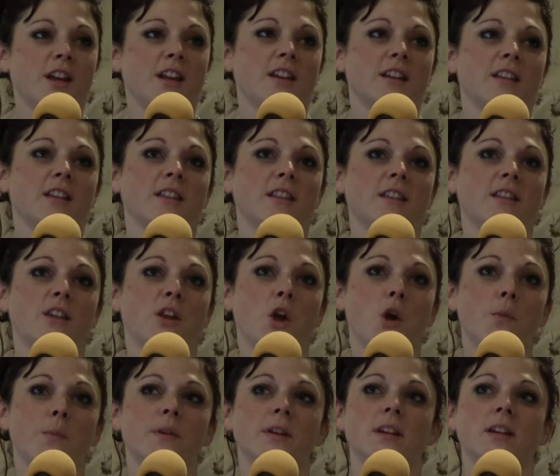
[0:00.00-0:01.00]
and
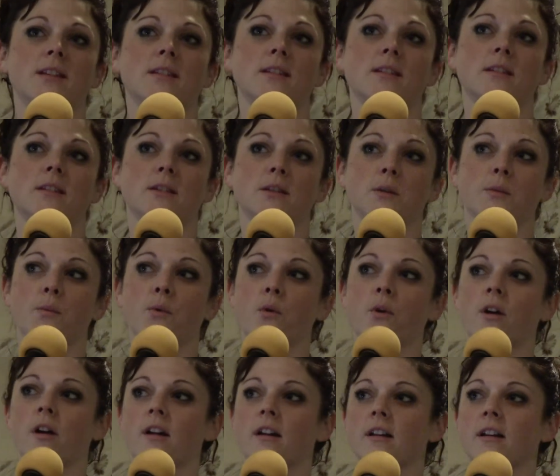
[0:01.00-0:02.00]
the openness and the
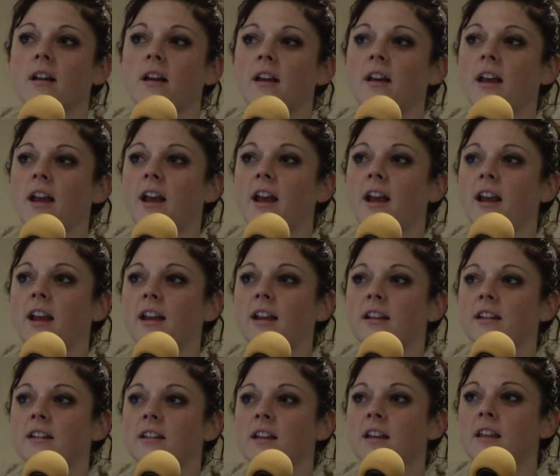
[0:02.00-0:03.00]
support
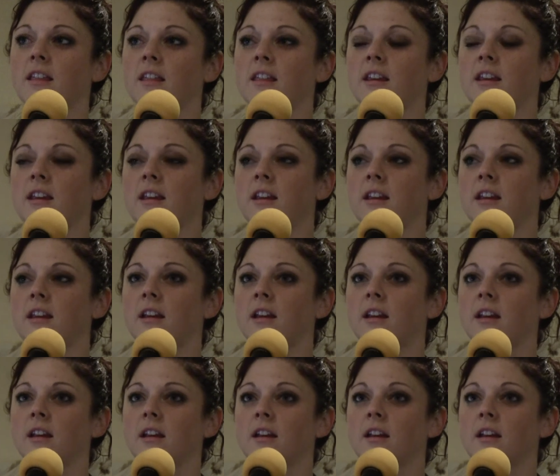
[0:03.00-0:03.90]
and the